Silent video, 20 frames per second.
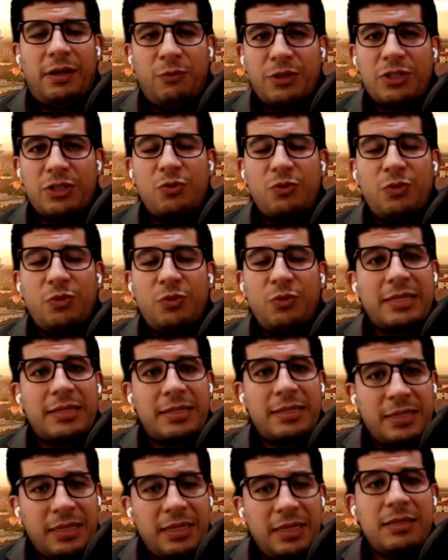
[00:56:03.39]
in which we can
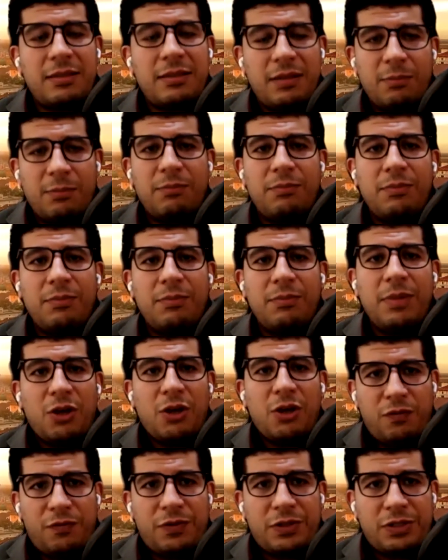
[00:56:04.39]
see some
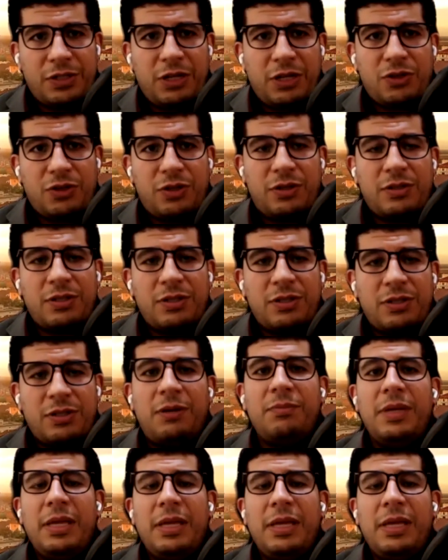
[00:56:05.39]
conversation,
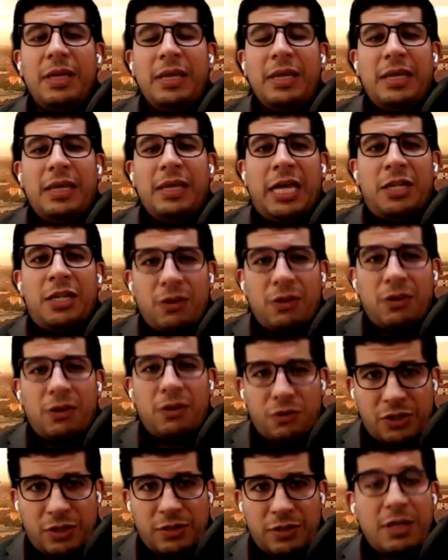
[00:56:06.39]
some
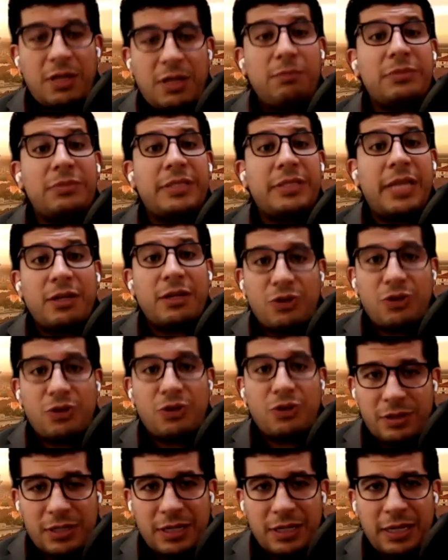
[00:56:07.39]
negotiation, some
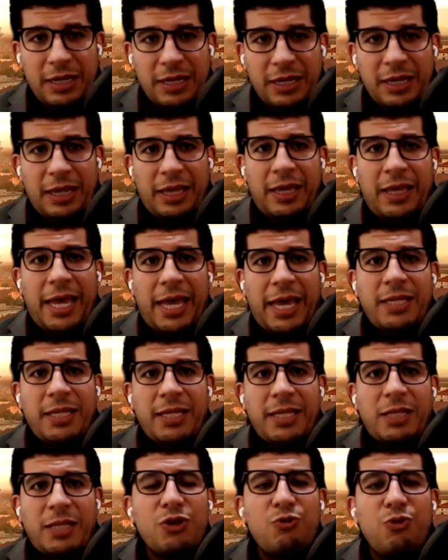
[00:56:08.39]
tensions. And I
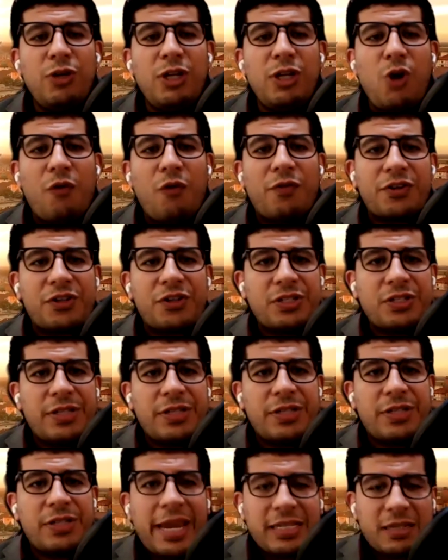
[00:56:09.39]
don't want to really
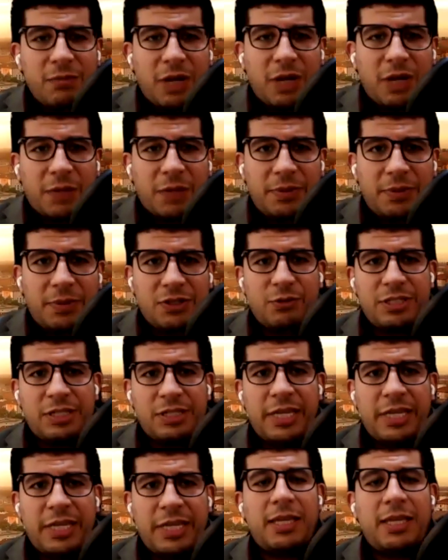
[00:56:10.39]
overstate my position with
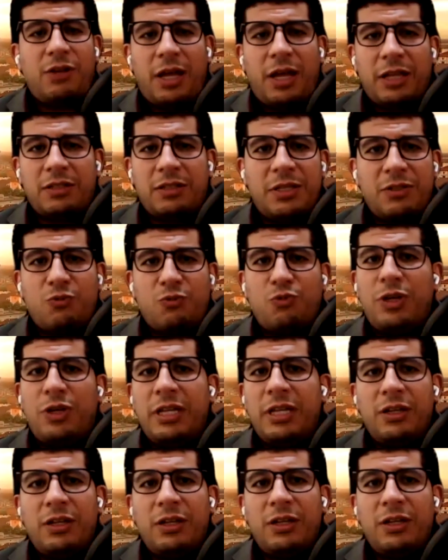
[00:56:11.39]
saying that the Ottomans
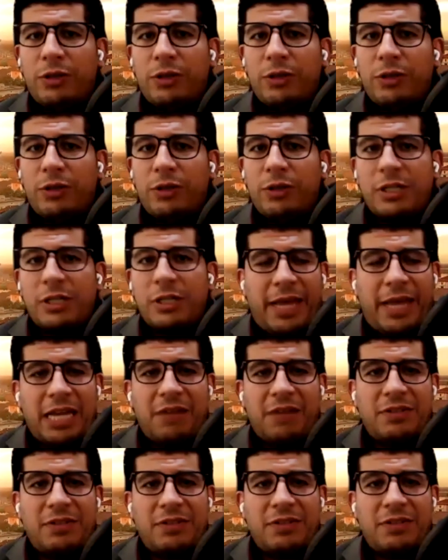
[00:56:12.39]
really all the time the
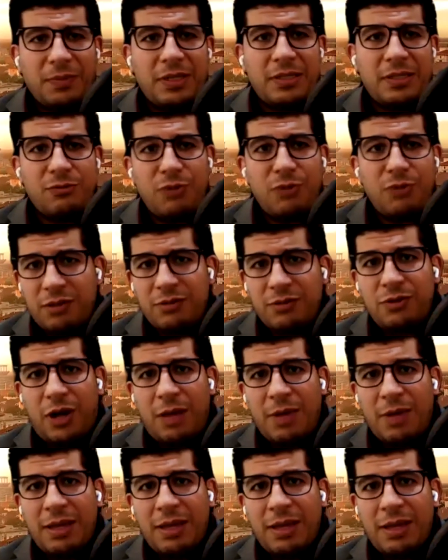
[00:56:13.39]
Hanafis adopted. Rather, no,
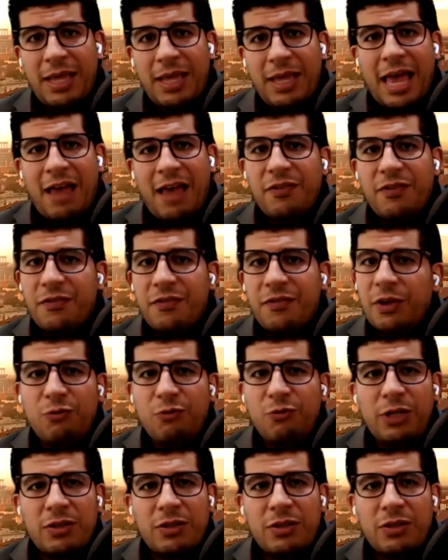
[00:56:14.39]
I have a very
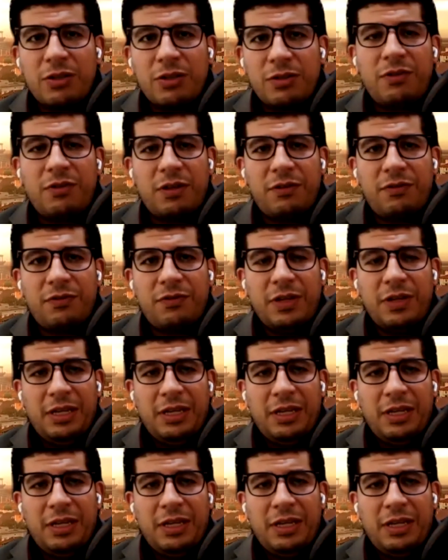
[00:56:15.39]
really conservative